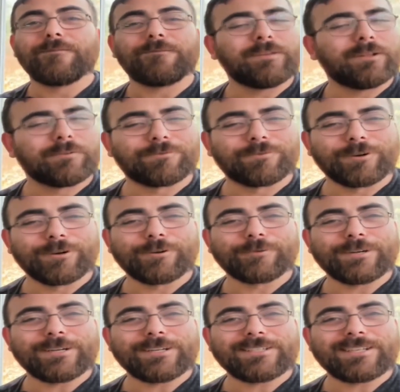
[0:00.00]
Feel free to
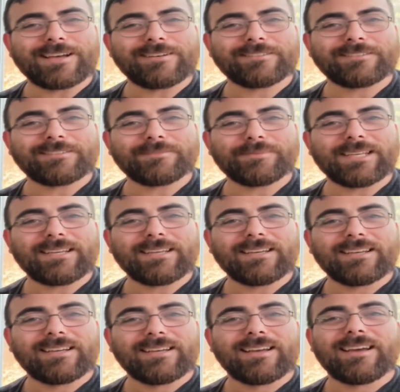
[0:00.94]
reach out to me.
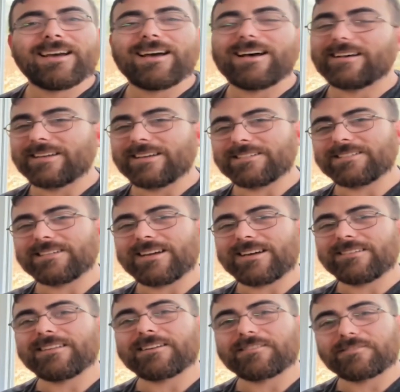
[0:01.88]
I'll catch you
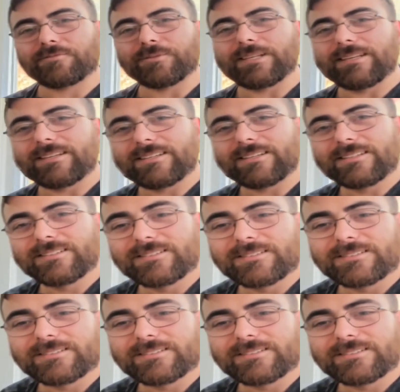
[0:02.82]
guys next week.